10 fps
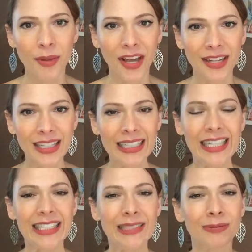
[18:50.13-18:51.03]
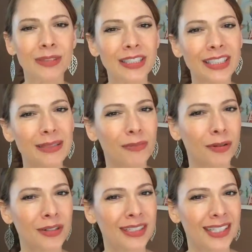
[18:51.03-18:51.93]
But it's really
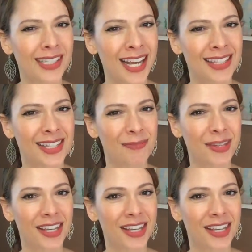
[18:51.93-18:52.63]
important to test it,